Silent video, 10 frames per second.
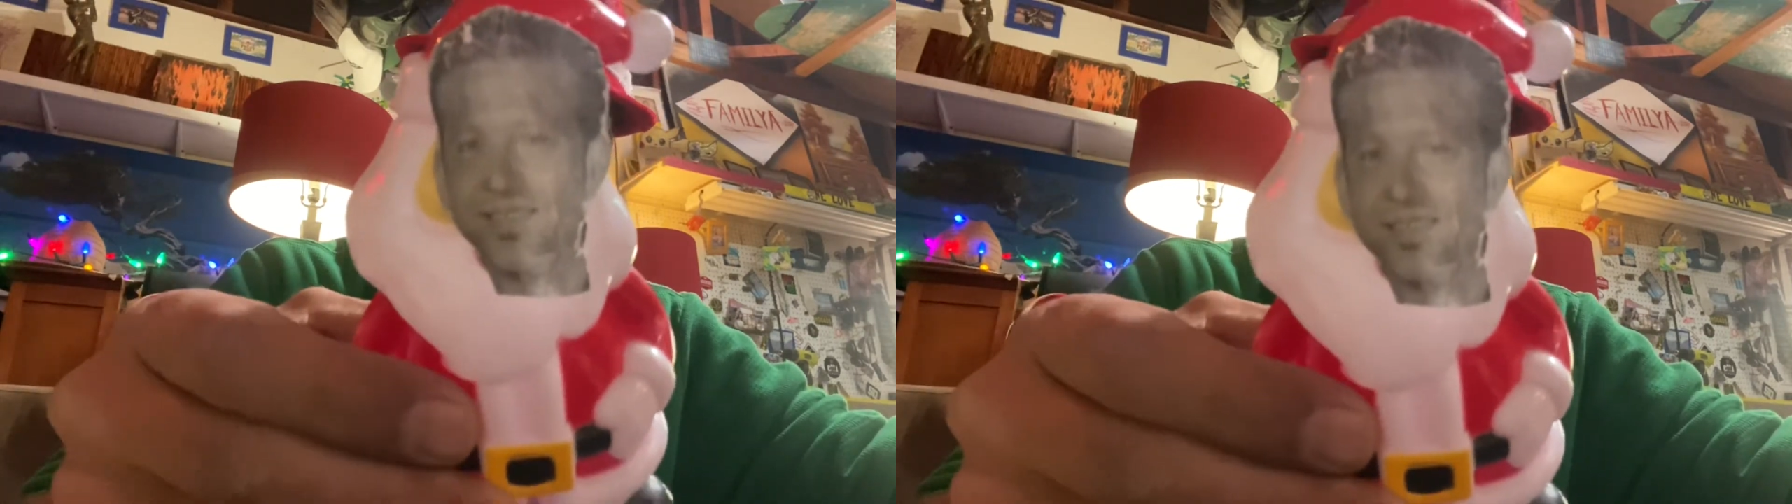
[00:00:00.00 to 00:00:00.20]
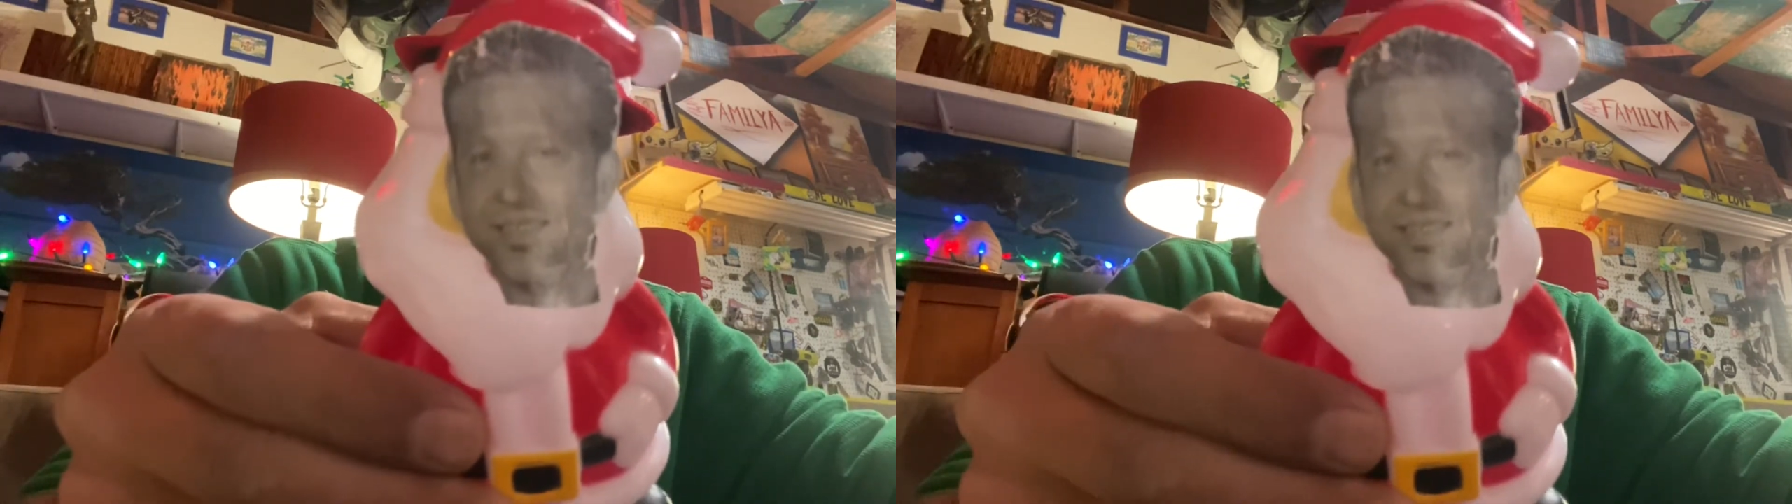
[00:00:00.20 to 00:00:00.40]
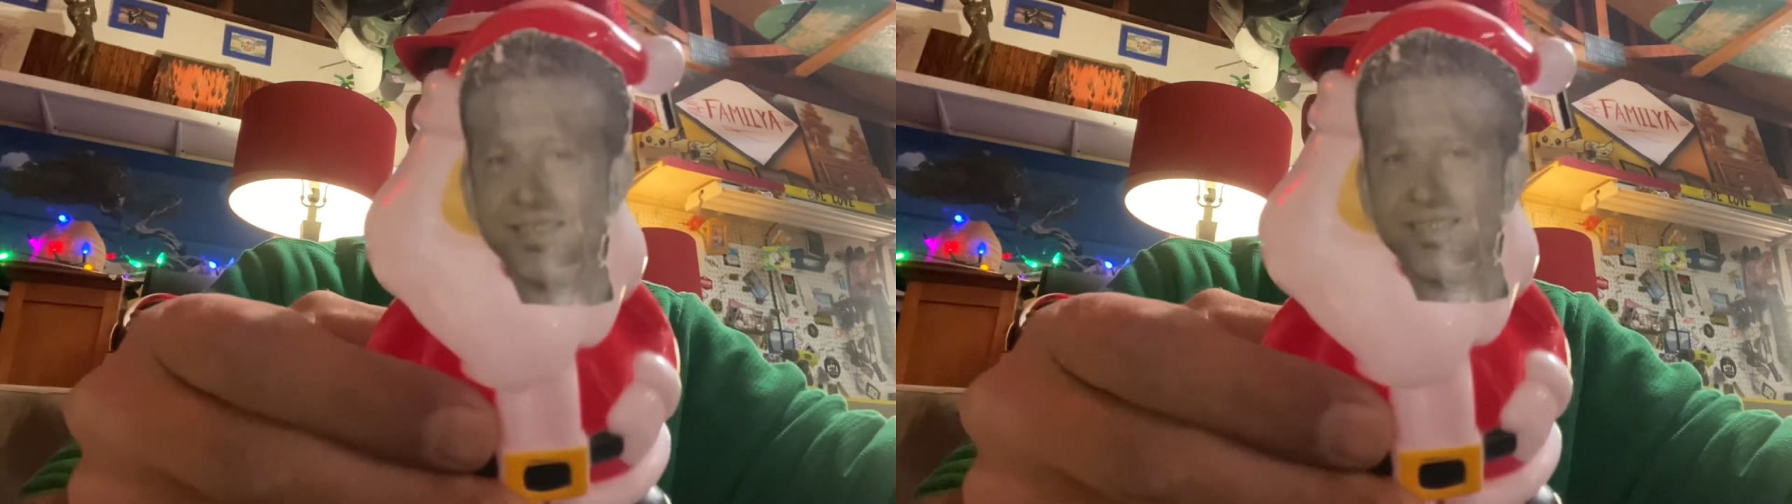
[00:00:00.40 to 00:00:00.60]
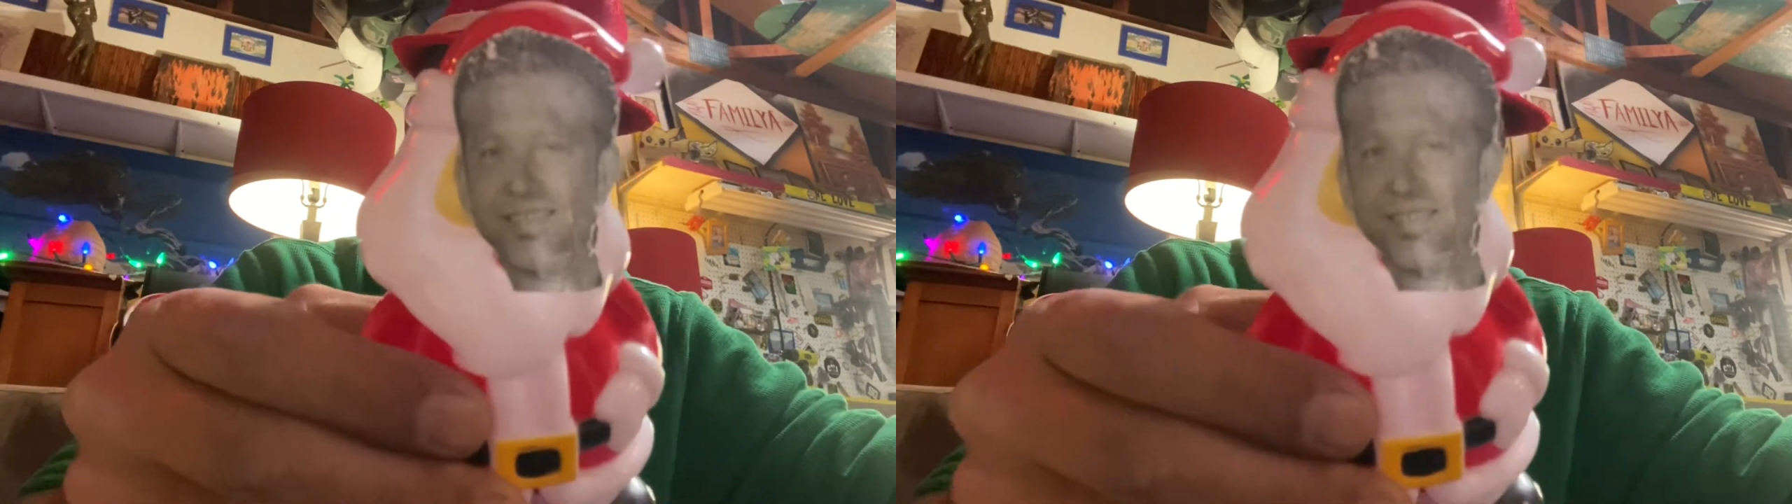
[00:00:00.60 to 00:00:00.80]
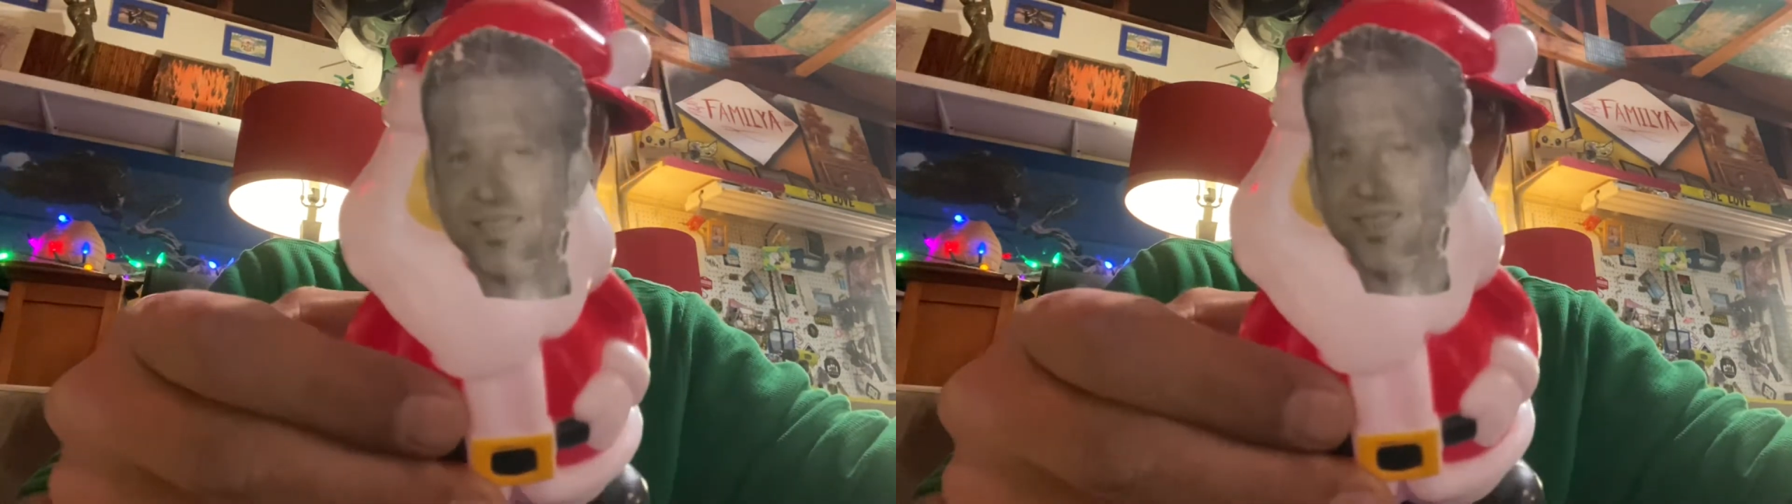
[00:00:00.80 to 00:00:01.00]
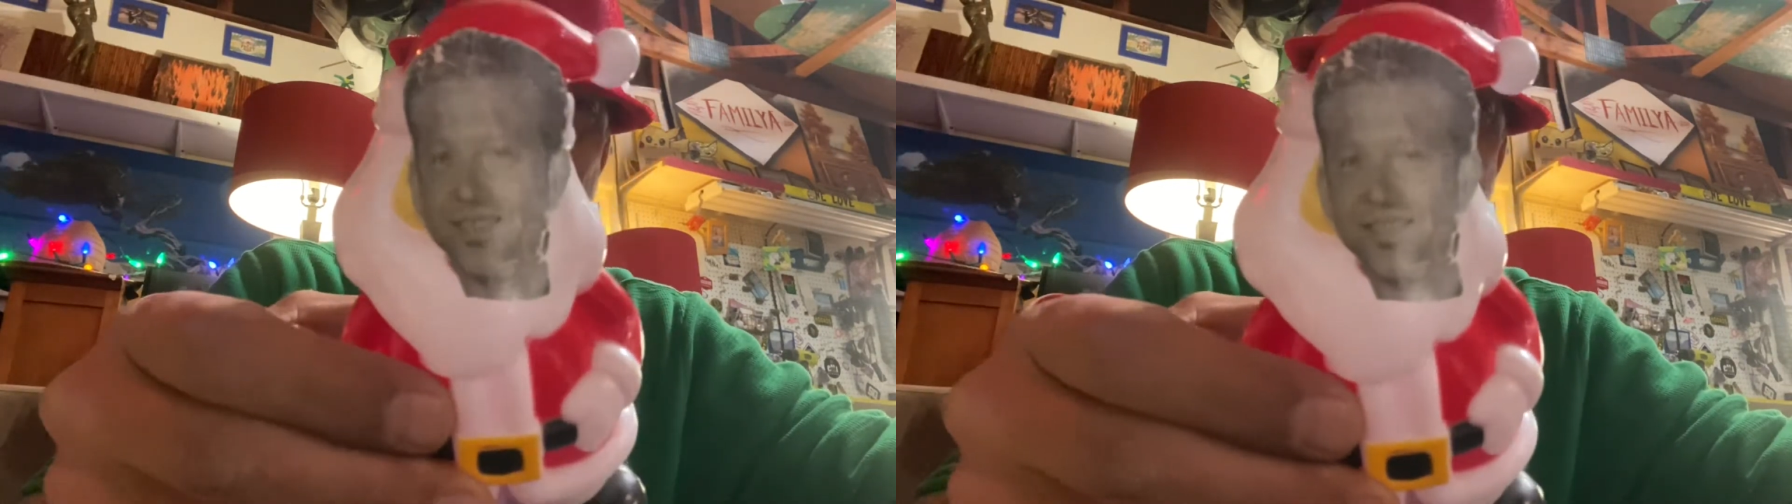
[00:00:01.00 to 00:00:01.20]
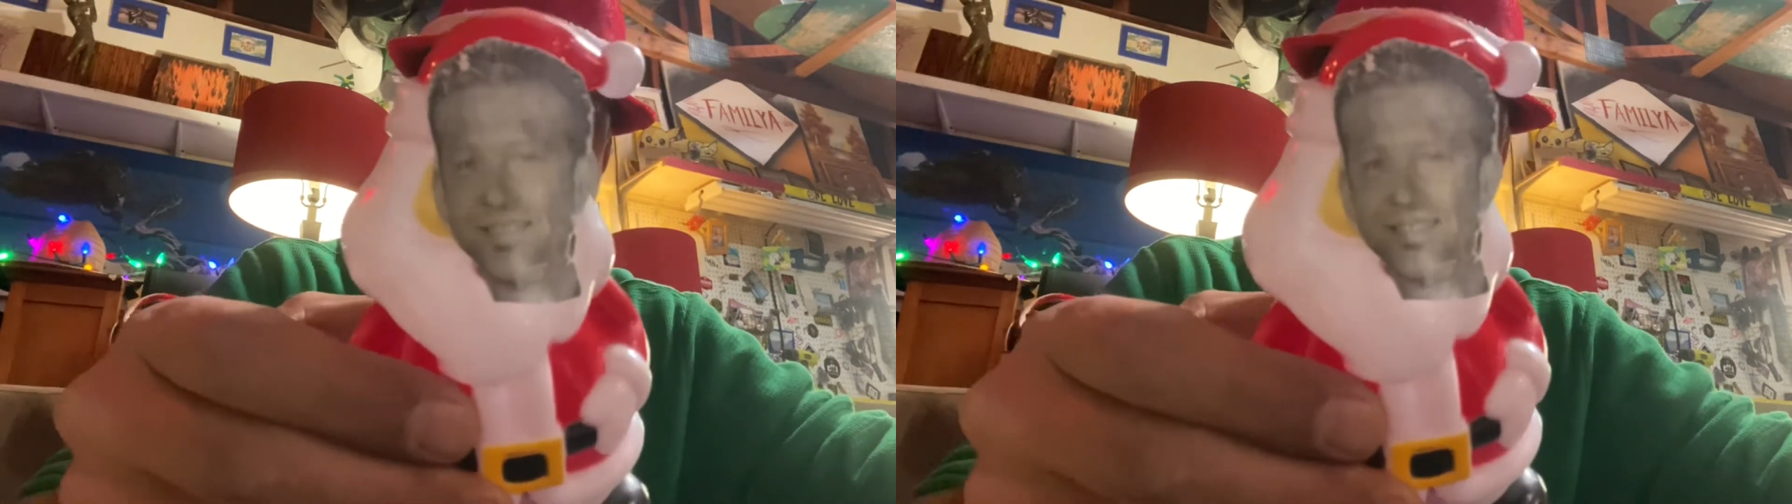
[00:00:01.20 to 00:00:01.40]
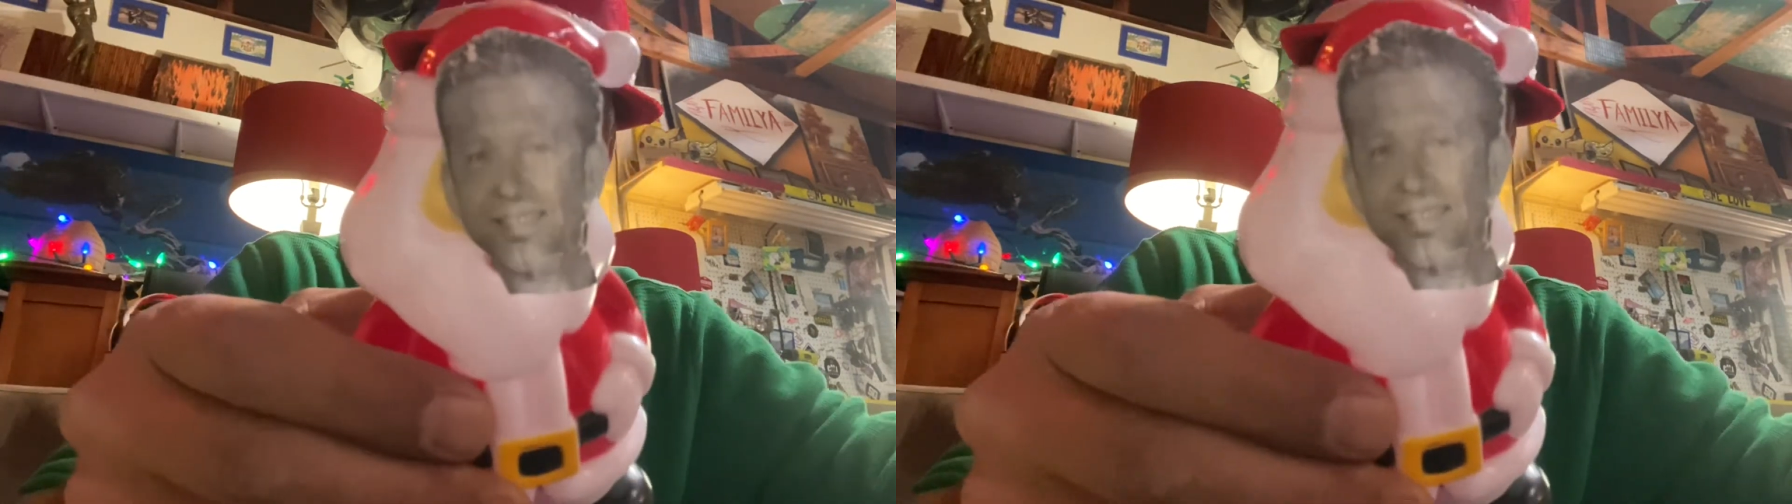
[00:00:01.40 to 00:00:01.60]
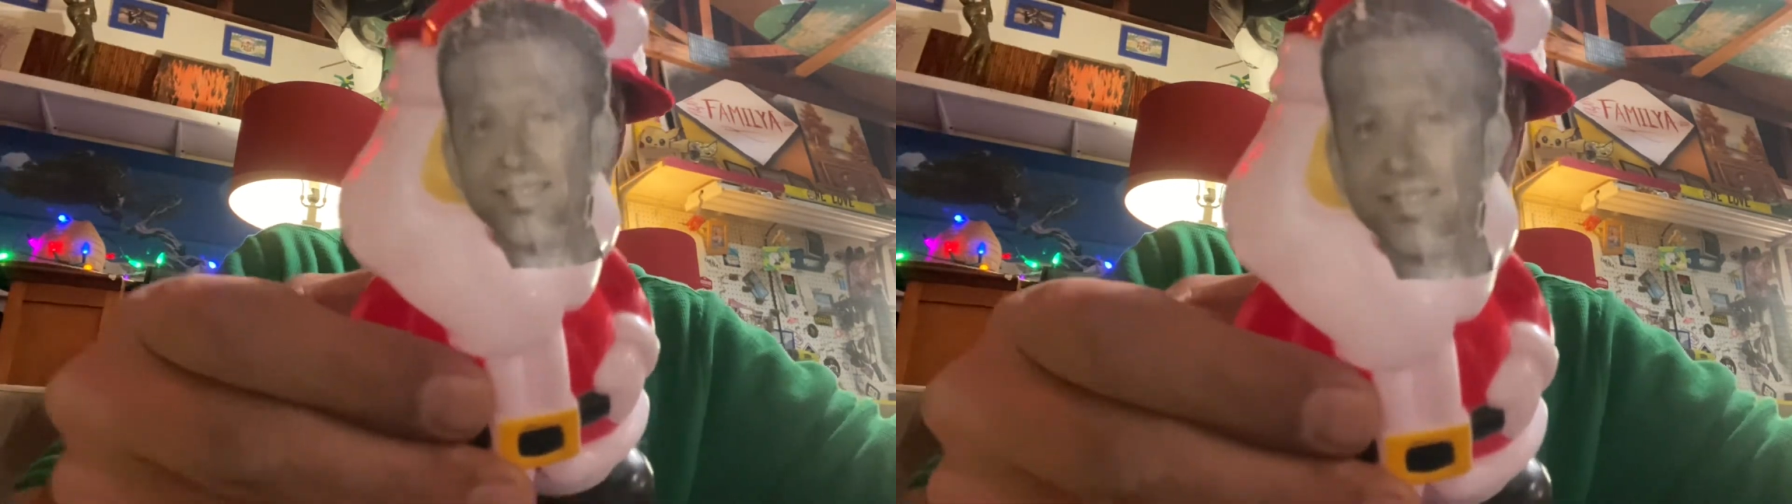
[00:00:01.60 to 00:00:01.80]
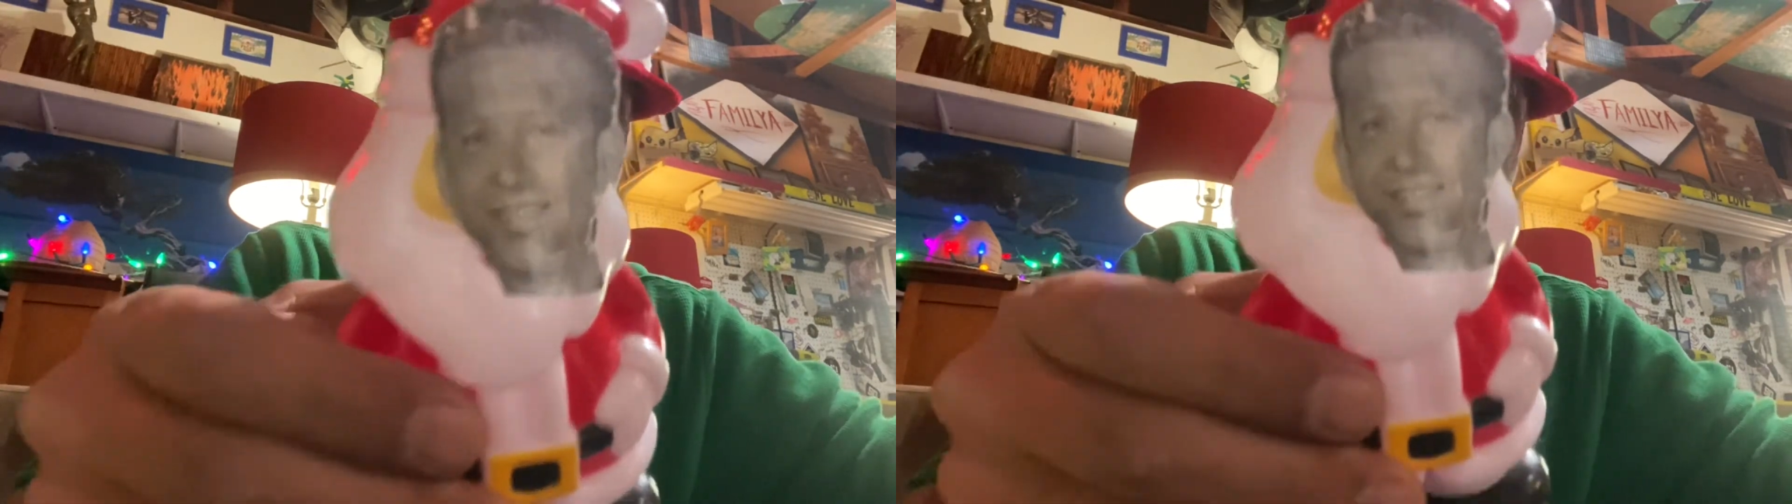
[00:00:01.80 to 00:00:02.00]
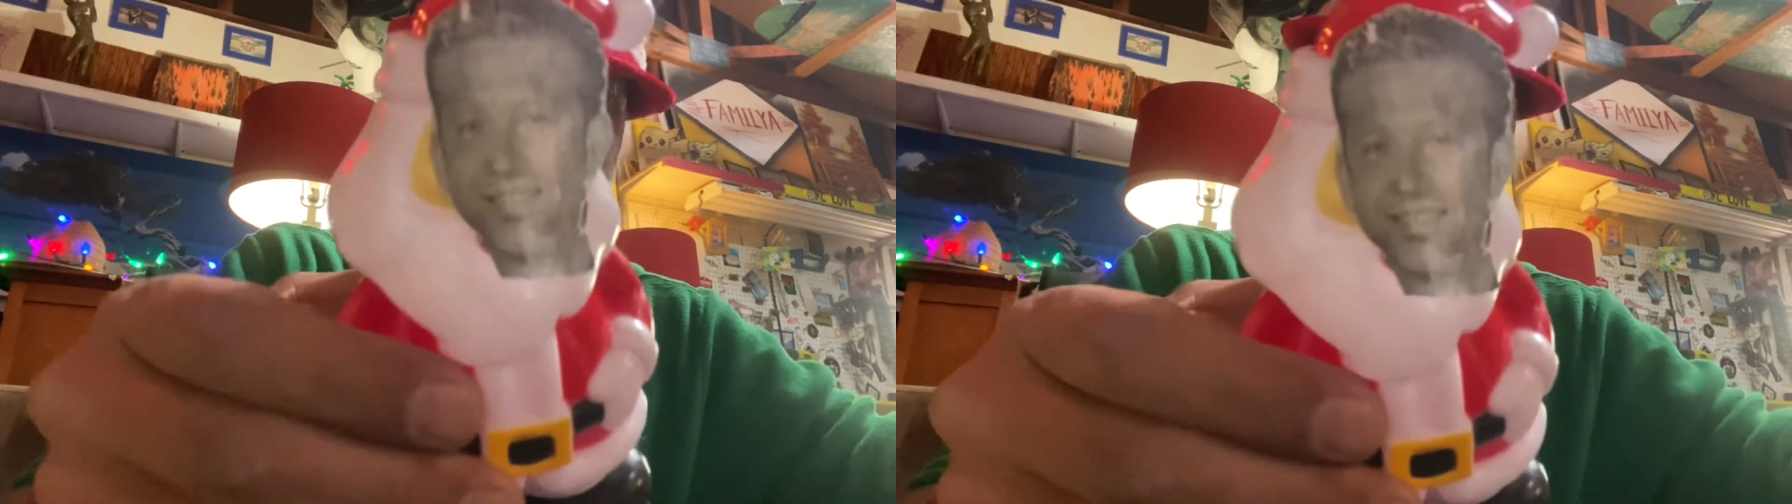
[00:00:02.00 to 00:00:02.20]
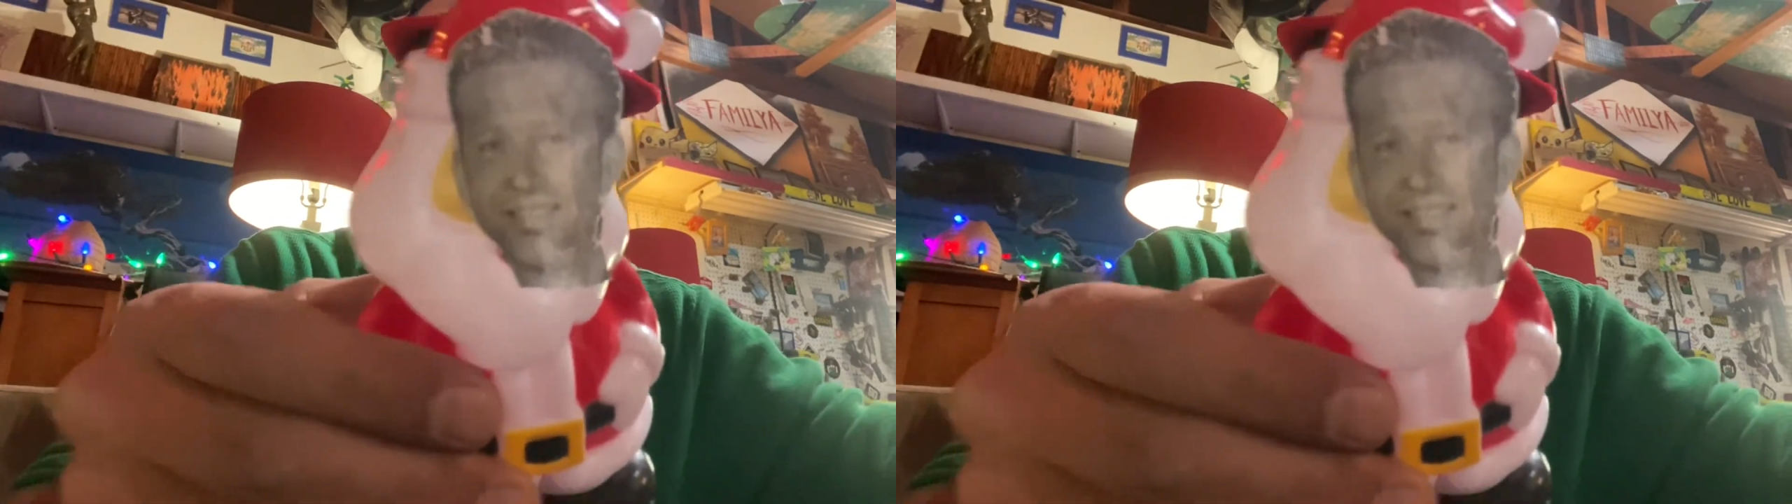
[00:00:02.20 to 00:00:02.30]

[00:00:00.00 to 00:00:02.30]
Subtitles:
Build. Here we go with another